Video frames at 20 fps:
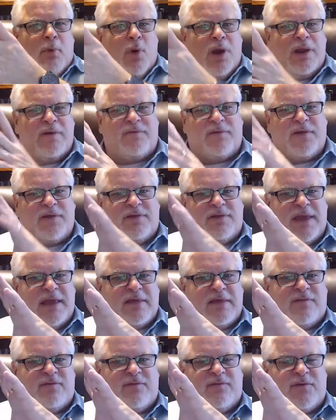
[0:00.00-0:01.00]
But what if this
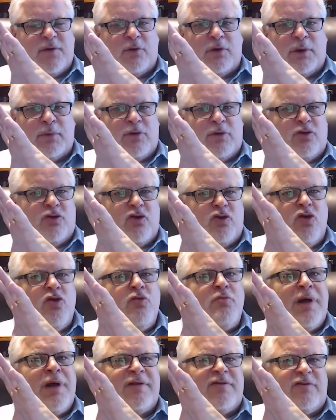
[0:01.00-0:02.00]
thing is filled up with
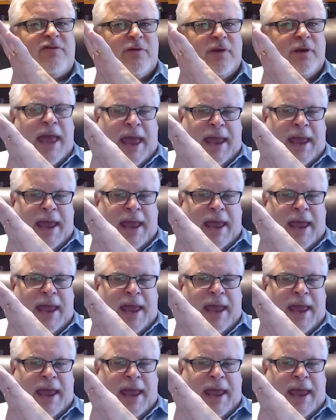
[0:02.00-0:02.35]
too much